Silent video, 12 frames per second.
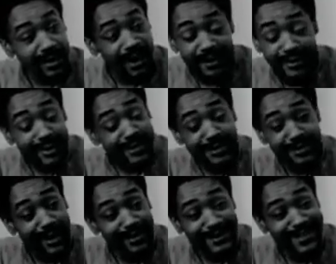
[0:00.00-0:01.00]
I agree,
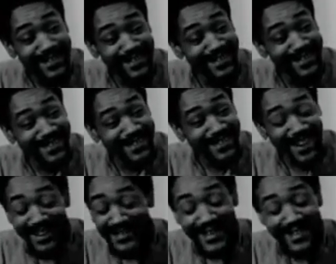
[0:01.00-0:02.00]
man.
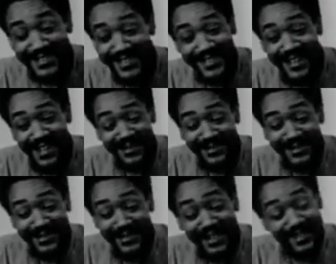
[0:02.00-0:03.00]
I like to get down
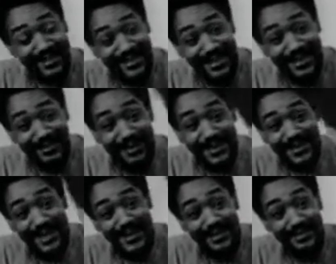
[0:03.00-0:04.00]
to it. That's where
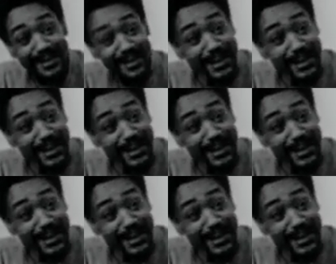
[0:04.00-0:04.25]
it's at to me.